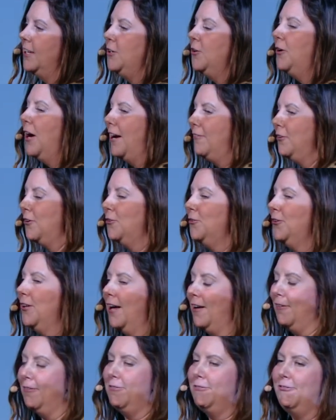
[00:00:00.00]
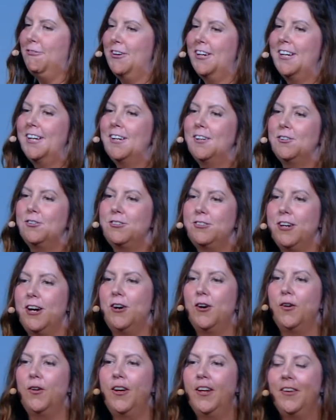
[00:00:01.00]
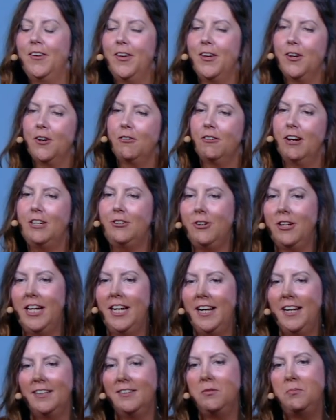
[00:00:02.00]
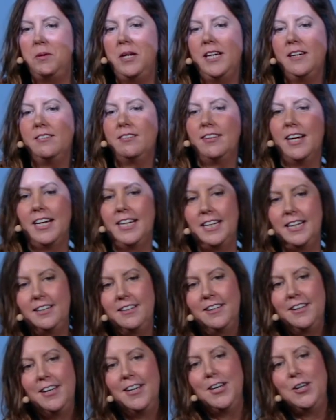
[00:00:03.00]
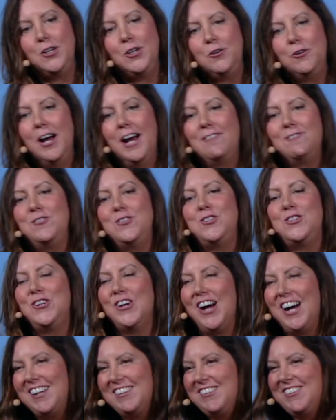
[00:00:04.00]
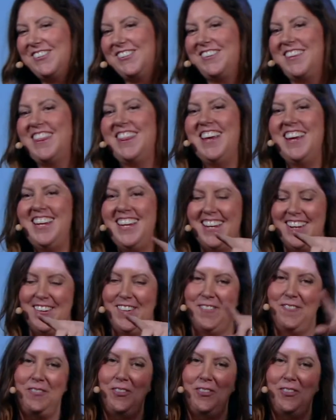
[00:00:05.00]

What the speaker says: you have yourself. So raise your hand, be excited. You have just, thank you.